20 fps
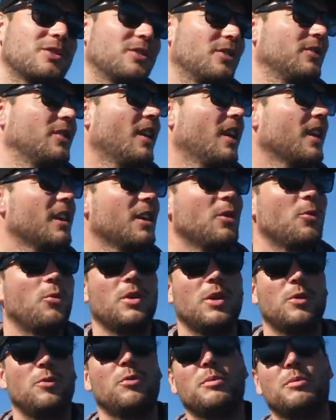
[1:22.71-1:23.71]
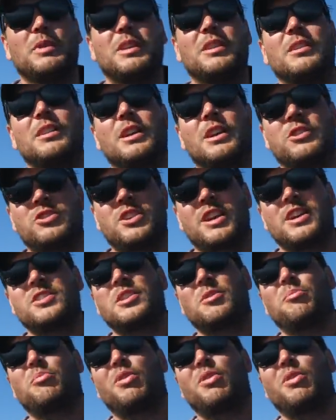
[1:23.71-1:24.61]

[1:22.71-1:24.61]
Today we will be chasing